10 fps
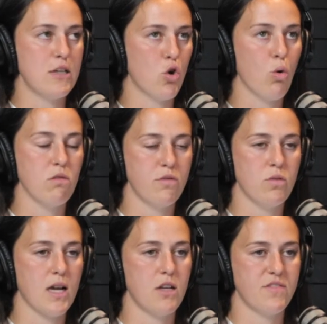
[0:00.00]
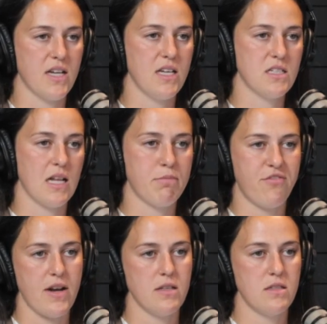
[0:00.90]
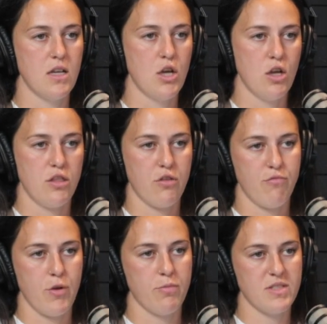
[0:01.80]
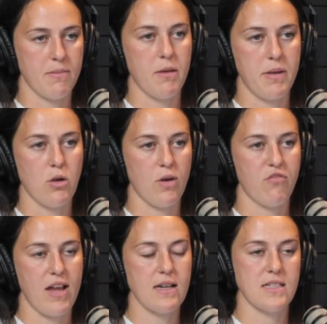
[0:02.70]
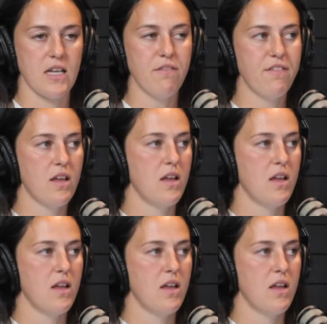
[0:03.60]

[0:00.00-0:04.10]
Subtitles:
and whole food kind of diet to like prevent your stomach being quite reactive.